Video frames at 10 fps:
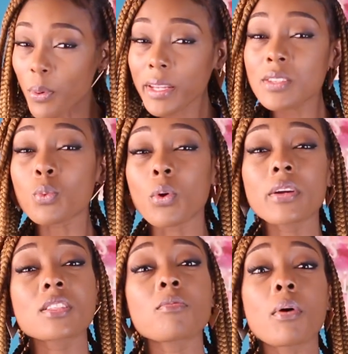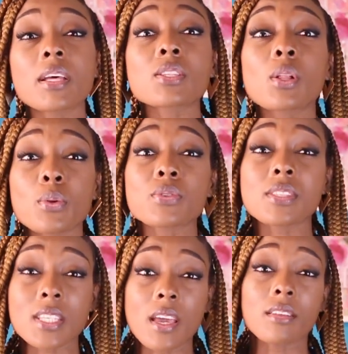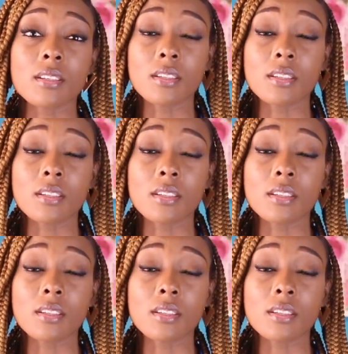point is, words have brought us closer together.